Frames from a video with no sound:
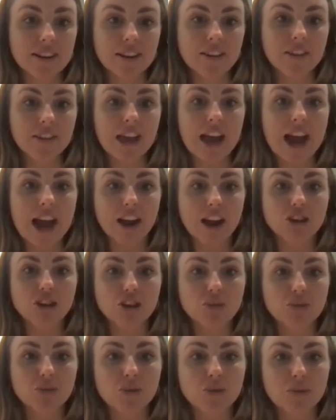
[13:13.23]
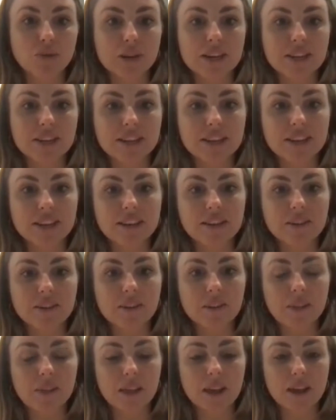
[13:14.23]
the actual reason.
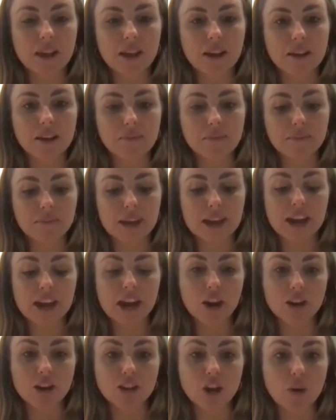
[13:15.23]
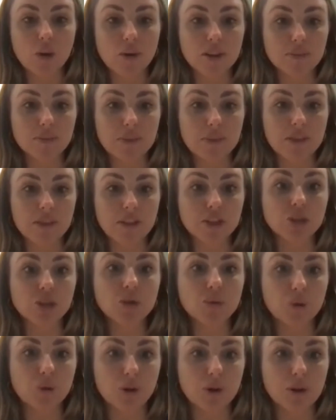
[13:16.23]
Hair has always been the
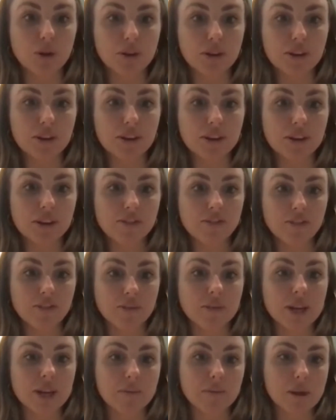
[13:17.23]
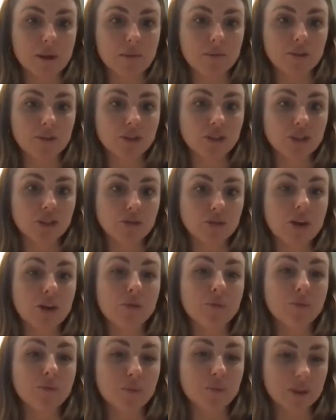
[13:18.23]
tool for me to be able to do what
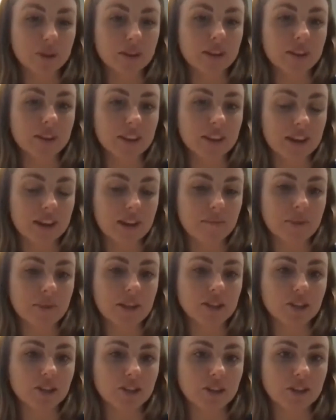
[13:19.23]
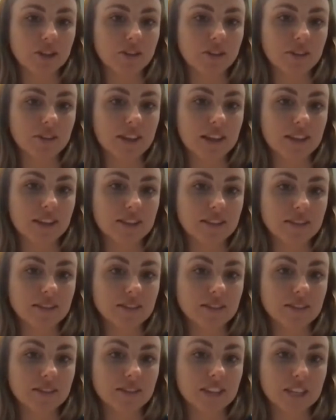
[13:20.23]
I really think I'm meant to do, and that's
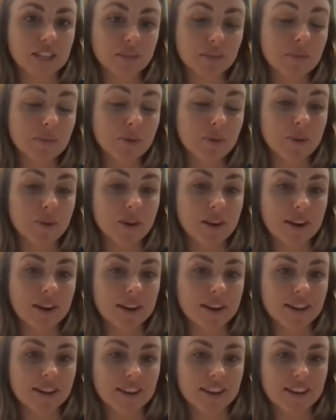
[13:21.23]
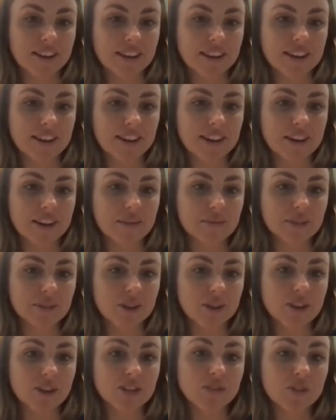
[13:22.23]
people work. So
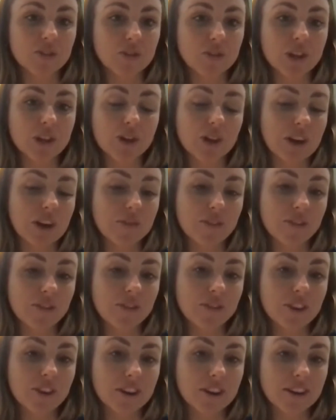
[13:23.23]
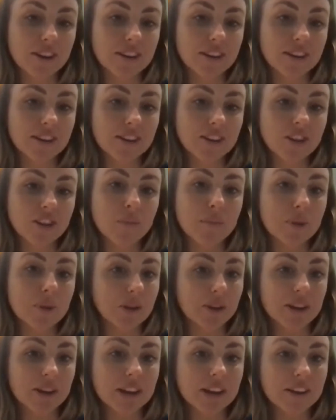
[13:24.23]
I always feel really grateful for the
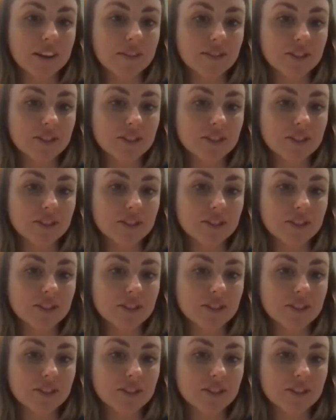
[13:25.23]
ability of